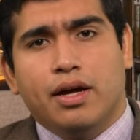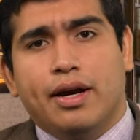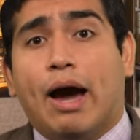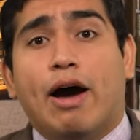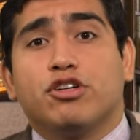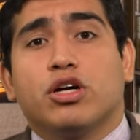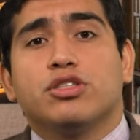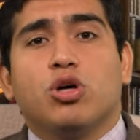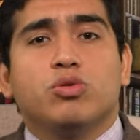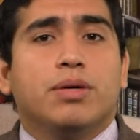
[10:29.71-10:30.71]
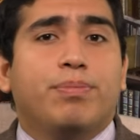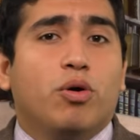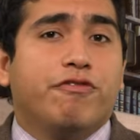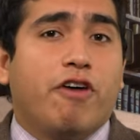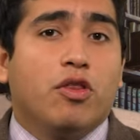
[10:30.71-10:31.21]
Now, after consulting
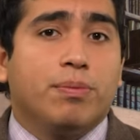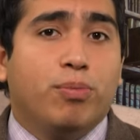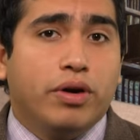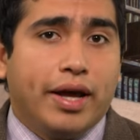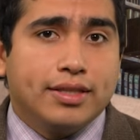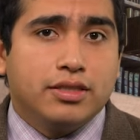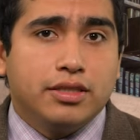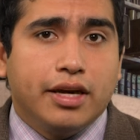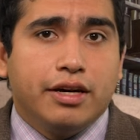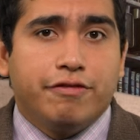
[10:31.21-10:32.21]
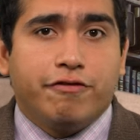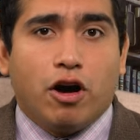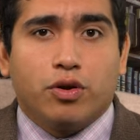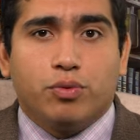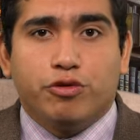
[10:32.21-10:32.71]
both Father Bonetti and
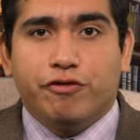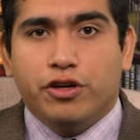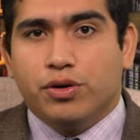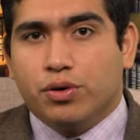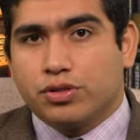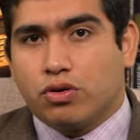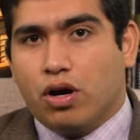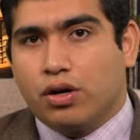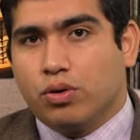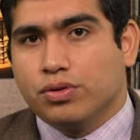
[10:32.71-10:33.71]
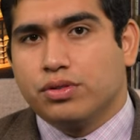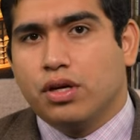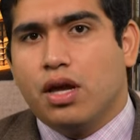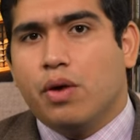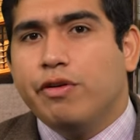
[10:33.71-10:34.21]
Father Ruffino's chronicles,
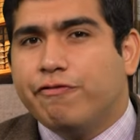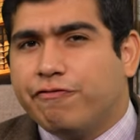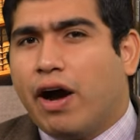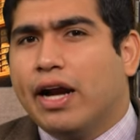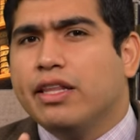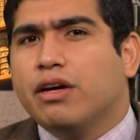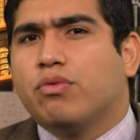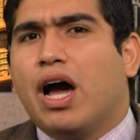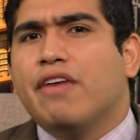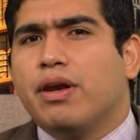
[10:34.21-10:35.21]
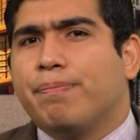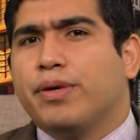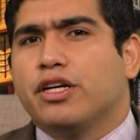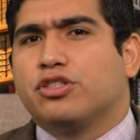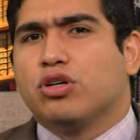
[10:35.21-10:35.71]
we finally arrive at a
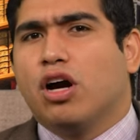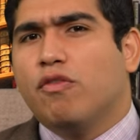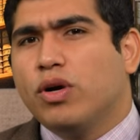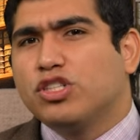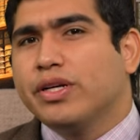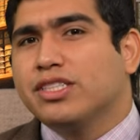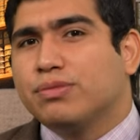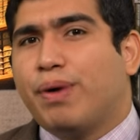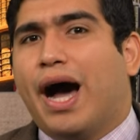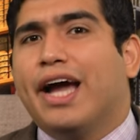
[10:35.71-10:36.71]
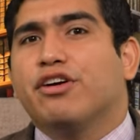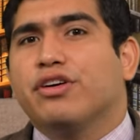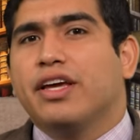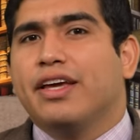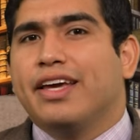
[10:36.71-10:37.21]
picture of what
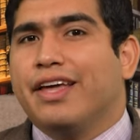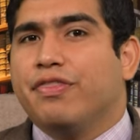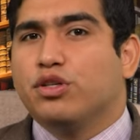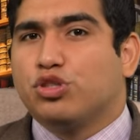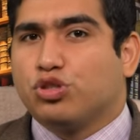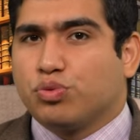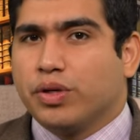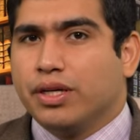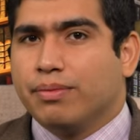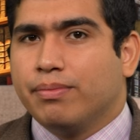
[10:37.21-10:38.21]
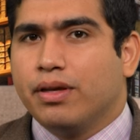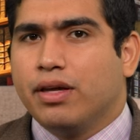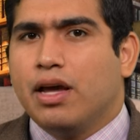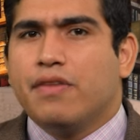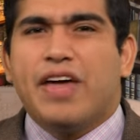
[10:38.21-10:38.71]
transpired in this dream
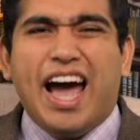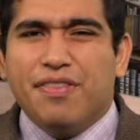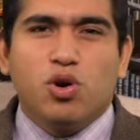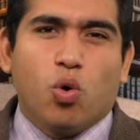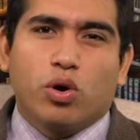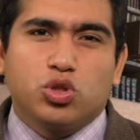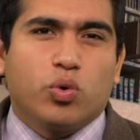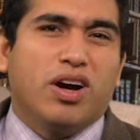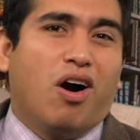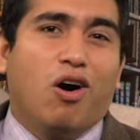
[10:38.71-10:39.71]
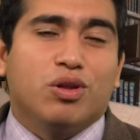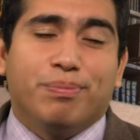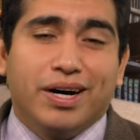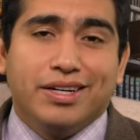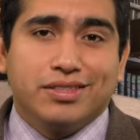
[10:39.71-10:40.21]
that had the oratory all
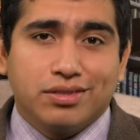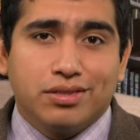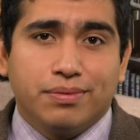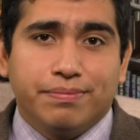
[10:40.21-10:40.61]
abuzz.